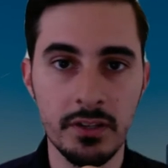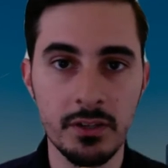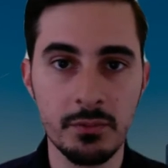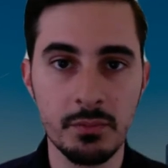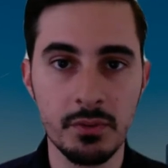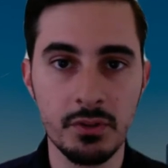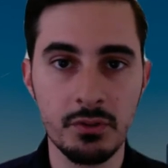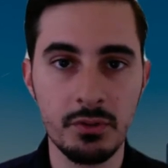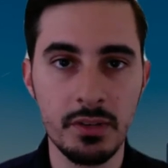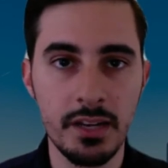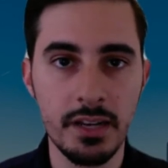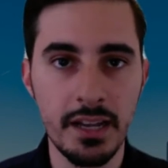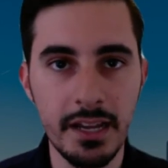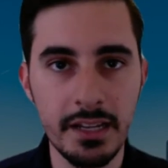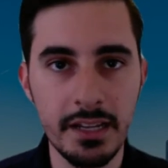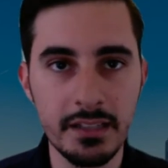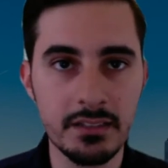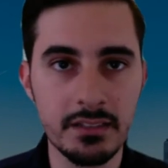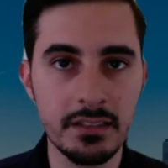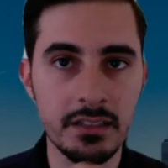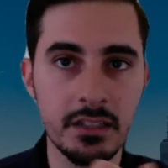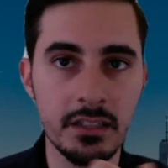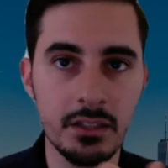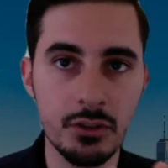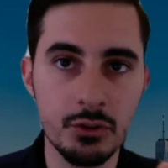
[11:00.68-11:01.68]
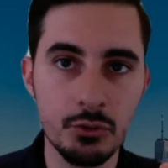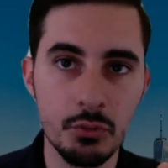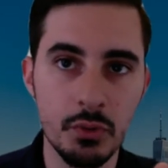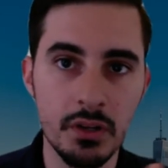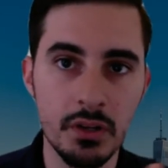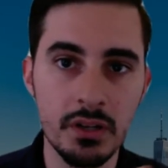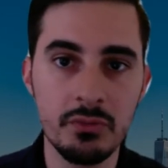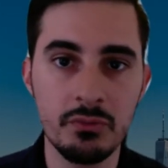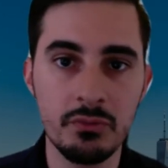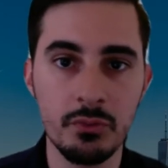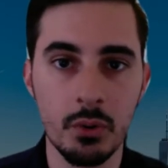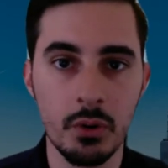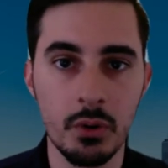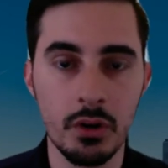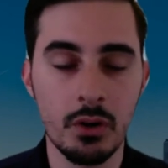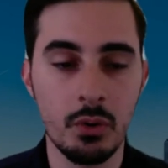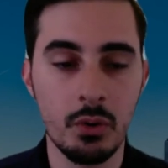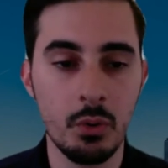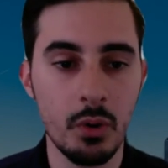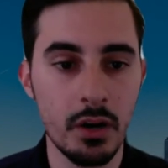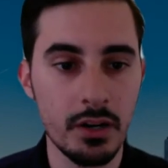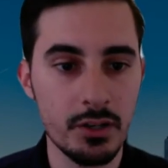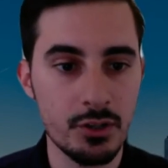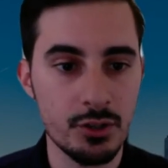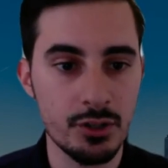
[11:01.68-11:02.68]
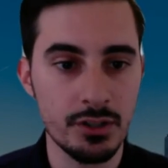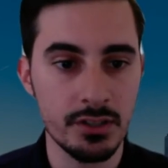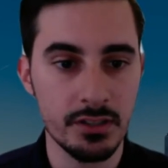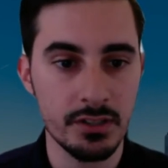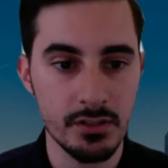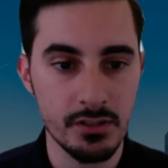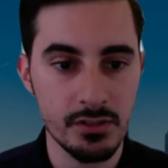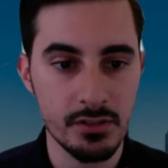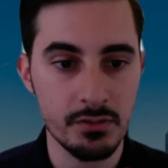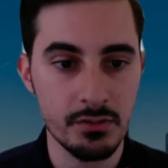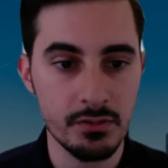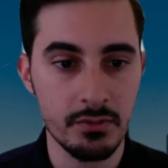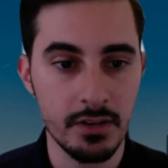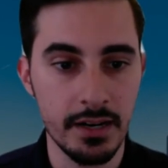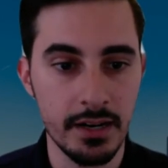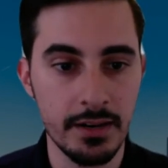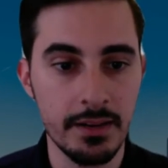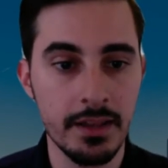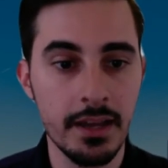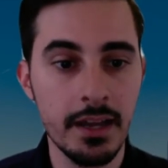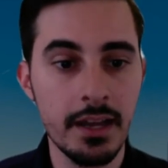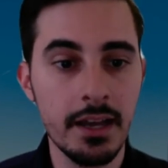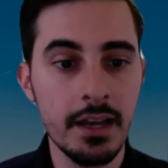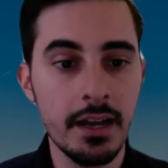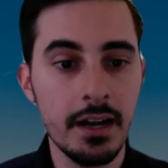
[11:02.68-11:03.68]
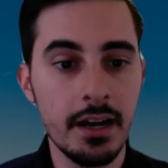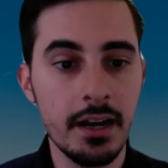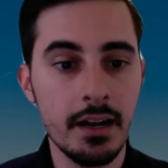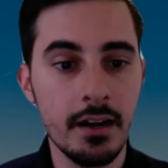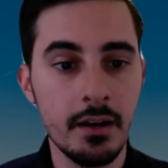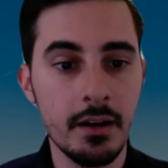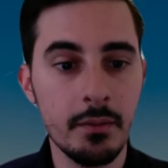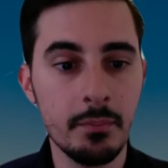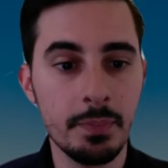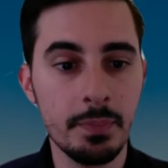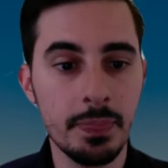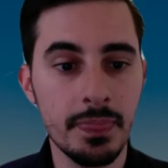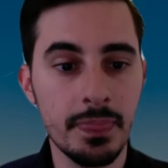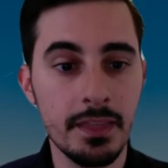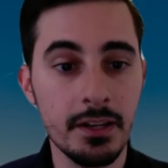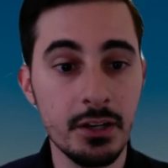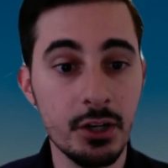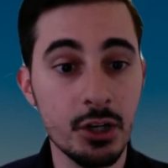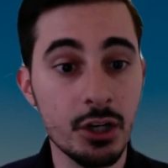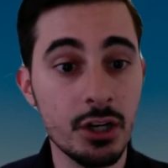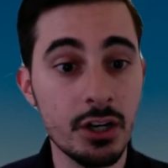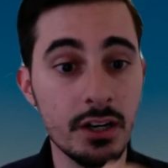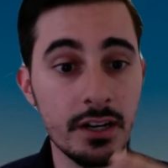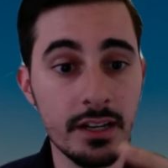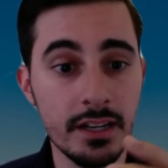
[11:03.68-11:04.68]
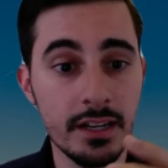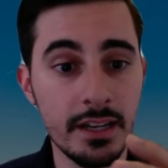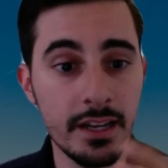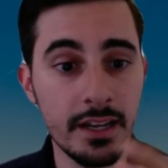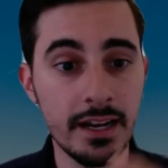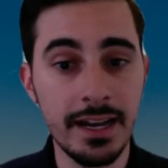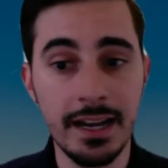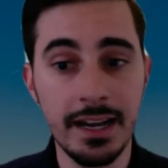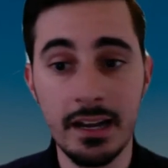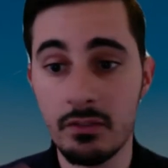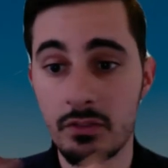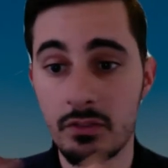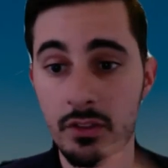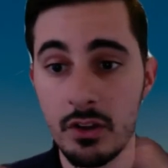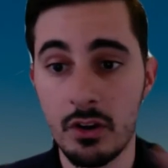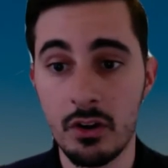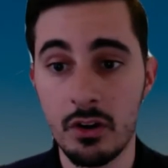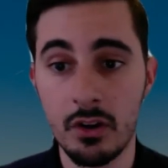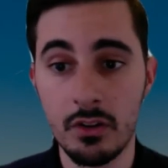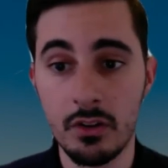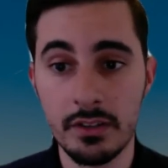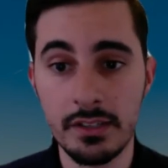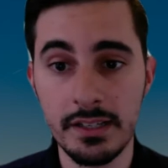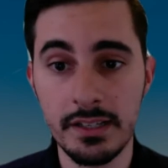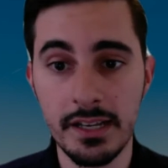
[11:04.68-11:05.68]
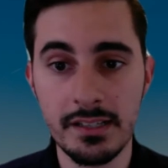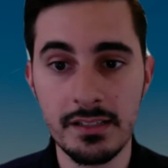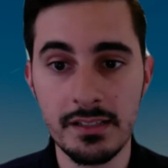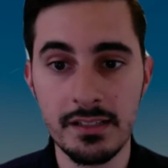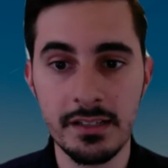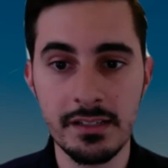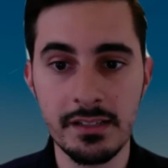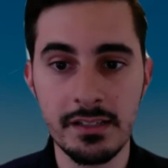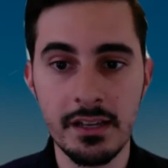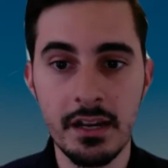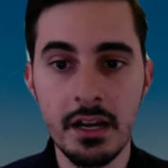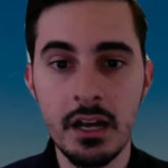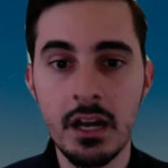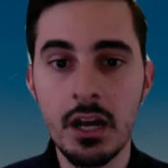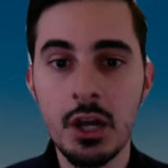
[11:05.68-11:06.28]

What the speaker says: is between 18 and 24 questions, right? That you're going to get out of all the essays.